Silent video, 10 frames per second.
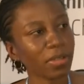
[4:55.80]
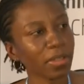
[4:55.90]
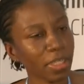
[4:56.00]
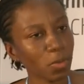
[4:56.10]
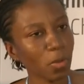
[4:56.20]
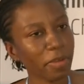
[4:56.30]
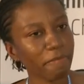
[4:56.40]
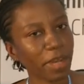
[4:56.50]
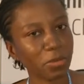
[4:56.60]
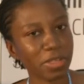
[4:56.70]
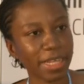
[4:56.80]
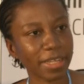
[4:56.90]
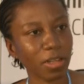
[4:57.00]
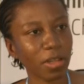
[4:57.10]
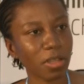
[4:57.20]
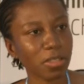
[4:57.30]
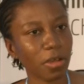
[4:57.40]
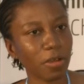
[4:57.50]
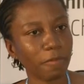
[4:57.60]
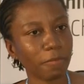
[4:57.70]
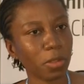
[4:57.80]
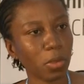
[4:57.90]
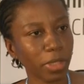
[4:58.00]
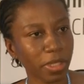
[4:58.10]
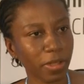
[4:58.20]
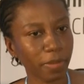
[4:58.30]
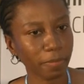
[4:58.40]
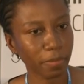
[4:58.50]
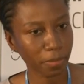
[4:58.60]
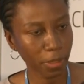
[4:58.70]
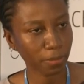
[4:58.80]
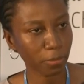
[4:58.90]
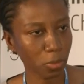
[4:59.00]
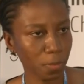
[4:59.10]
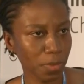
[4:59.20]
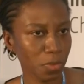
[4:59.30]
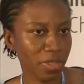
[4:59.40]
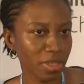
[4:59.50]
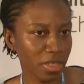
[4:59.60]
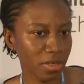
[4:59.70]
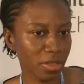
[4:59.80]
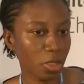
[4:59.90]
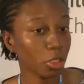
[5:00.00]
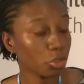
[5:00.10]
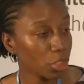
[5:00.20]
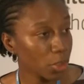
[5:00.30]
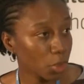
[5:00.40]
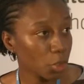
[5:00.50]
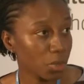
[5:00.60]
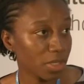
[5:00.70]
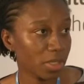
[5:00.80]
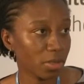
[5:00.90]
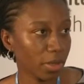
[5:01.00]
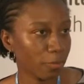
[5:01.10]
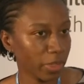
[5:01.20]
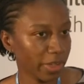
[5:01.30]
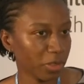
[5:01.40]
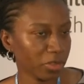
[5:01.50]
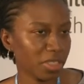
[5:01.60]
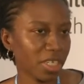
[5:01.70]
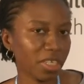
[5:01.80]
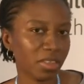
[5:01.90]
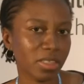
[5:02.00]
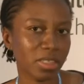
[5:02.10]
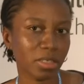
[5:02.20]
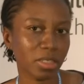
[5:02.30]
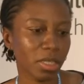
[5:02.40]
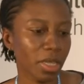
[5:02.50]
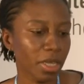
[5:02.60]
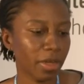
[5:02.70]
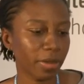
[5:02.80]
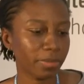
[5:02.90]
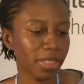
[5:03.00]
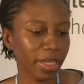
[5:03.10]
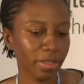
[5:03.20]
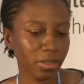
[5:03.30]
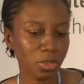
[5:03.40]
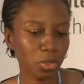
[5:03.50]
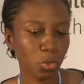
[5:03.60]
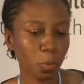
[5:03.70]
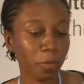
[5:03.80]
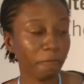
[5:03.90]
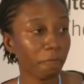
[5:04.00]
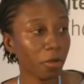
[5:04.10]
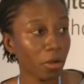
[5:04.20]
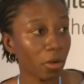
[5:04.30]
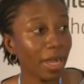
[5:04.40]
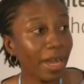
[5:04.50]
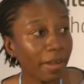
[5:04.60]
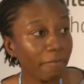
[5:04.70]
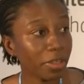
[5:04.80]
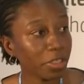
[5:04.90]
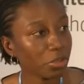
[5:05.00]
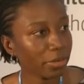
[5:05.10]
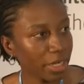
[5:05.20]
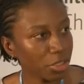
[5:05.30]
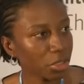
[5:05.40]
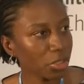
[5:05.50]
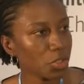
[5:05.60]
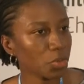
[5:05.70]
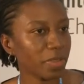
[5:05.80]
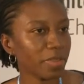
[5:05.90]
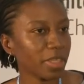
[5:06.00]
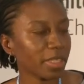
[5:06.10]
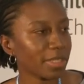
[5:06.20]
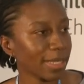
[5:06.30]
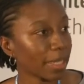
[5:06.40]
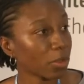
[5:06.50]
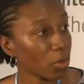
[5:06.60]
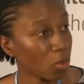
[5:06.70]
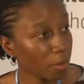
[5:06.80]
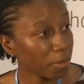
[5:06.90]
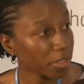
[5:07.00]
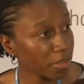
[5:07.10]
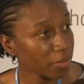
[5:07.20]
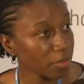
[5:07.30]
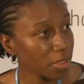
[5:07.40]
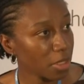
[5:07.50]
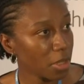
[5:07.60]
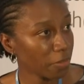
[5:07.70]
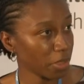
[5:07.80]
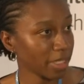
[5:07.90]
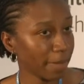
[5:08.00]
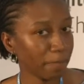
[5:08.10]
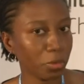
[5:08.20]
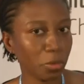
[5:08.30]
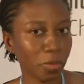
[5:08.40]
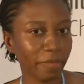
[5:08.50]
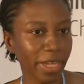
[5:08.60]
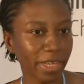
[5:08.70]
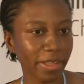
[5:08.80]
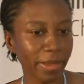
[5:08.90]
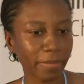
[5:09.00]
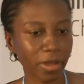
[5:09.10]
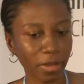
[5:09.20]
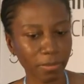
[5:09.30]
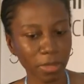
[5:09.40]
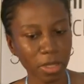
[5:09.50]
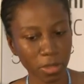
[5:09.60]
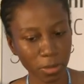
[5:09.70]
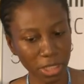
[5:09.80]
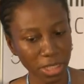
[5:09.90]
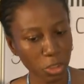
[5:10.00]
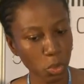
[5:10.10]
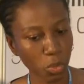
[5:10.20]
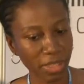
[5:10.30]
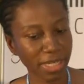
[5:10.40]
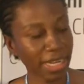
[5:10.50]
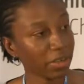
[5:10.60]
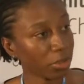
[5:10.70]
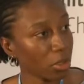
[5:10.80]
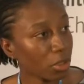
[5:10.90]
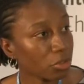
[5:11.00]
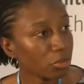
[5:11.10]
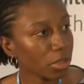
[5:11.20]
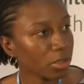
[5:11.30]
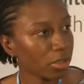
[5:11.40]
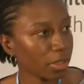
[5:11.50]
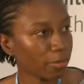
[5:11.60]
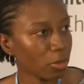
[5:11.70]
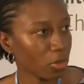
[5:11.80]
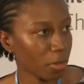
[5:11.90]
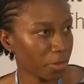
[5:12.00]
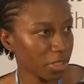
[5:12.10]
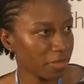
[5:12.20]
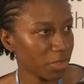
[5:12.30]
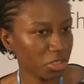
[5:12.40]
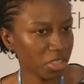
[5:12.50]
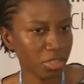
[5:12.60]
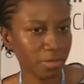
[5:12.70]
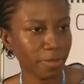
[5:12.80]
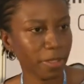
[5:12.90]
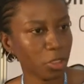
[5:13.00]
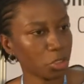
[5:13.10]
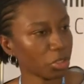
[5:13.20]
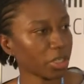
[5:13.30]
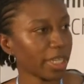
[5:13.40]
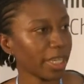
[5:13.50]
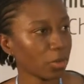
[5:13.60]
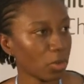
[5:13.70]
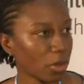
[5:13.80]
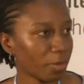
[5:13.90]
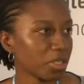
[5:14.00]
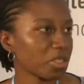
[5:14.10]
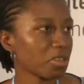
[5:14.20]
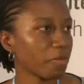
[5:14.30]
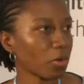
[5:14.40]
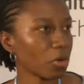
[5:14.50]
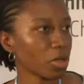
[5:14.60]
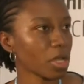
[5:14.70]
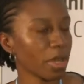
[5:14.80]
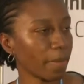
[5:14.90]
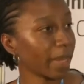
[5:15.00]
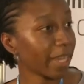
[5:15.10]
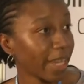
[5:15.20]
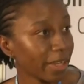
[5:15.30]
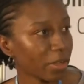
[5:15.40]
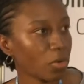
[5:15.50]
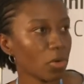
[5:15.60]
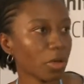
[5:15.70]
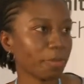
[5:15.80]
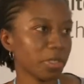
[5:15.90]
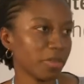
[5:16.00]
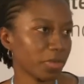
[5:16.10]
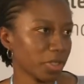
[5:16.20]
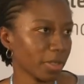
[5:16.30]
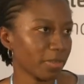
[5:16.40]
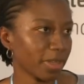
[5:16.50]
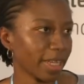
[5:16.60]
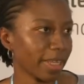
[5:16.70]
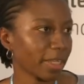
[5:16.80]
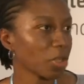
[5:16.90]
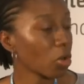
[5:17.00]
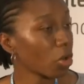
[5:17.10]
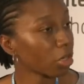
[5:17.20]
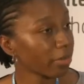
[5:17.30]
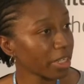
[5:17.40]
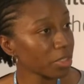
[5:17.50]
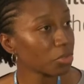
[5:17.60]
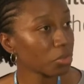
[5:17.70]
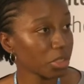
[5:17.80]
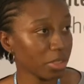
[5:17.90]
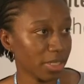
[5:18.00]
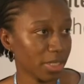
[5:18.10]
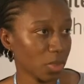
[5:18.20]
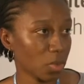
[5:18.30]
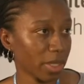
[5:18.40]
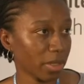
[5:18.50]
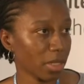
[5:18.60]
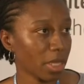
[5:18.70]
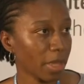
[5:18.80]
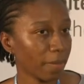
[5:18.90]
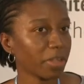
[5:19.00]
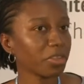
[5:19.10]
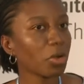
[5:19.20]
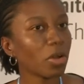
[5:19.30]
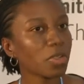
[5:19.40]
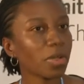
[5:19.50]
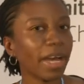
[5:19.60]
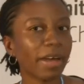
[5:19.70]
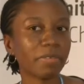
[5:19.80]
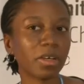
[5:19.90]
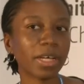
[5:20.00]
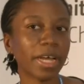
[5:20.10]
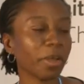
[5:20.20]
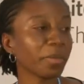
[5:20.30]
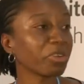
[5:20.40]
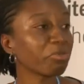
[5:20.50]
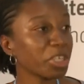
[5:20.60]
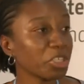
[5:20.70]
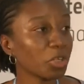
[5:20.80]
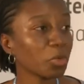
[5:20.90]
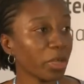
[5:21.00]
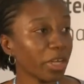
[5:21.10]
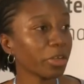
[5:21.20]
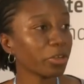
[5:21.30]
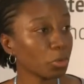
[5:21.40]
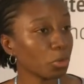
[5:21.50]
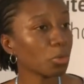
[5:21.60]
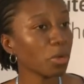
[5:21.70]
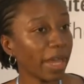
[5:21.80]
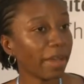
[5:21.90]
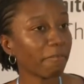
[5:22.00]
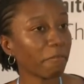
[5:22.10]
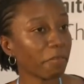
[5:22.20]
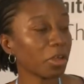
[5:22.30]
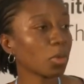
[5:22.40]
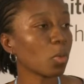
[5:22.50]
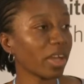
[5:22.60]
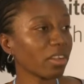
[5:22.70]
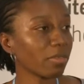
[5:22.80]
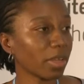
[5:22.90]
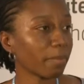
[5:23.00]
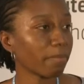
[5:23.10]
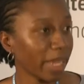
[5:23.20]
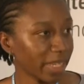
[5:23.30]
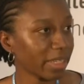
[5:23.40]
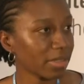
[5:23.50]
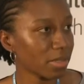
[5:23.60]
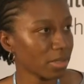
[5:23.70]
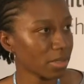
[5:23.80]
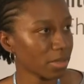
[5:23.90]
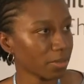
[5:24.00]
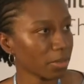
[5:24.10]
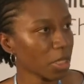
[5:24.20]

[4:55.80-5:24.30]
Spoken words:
Yes, what we found is that a lot of the low-income groups within the countries which we have undertaken undertaking study tend to prefer or have interactions with things like cooperatives. For example, you will find them leaning towards an agricultural cooperative, such as maybe a sugarcane cooperative or a banana cooperative or something like that, or credit unions as well. But you also have a Caribbean region where you do have a fairly well-developed banking system.